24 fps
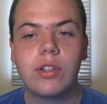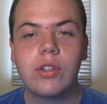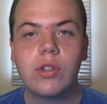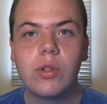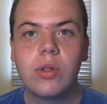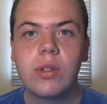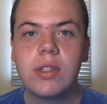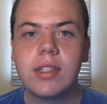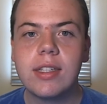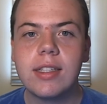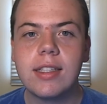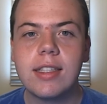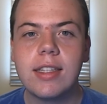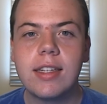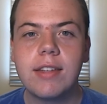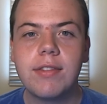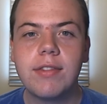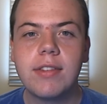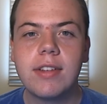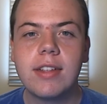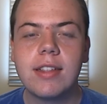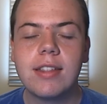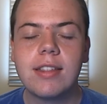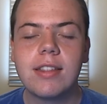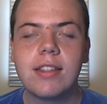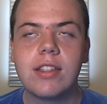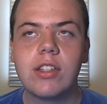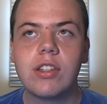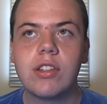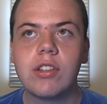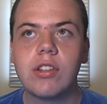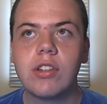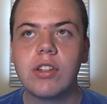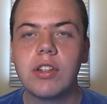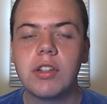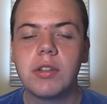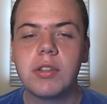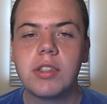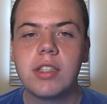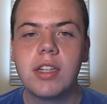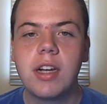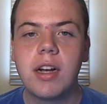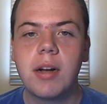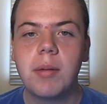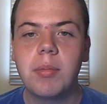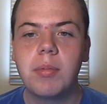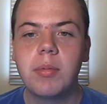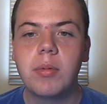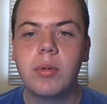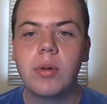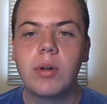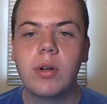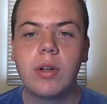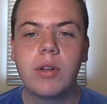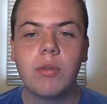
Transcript: Georgia's defense just looked unstoppable,